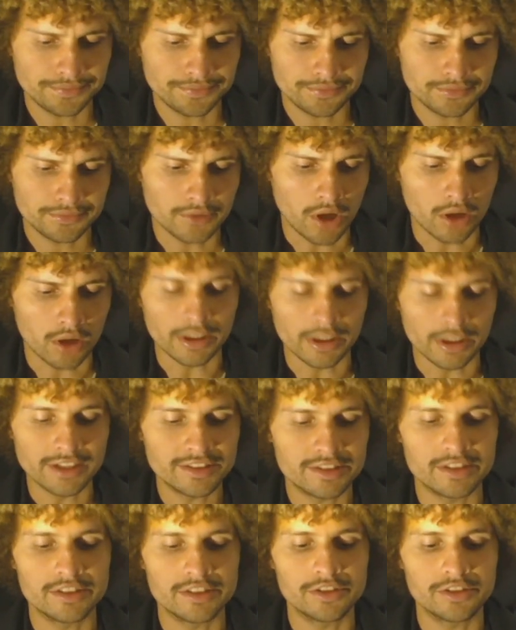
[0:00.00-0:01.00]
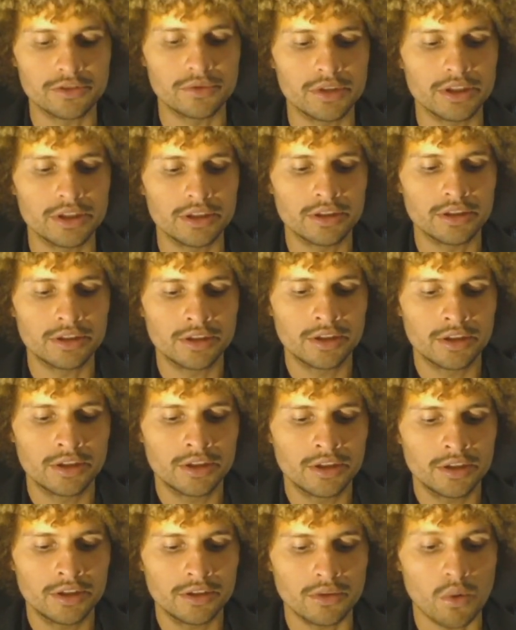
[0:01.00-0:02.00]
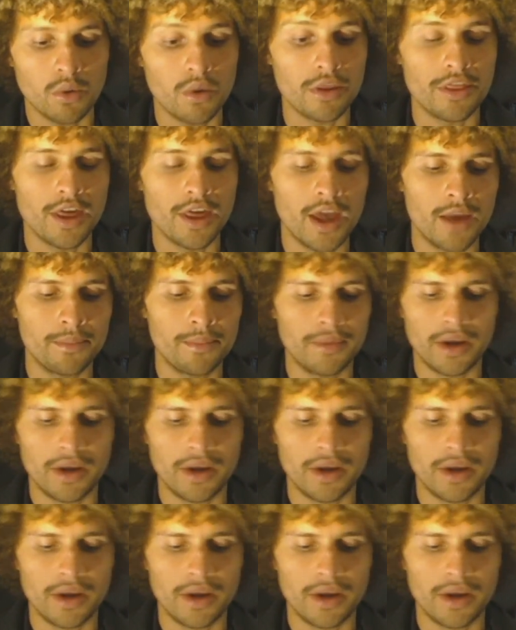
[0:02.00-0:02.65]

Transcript: I'll listen to it or them,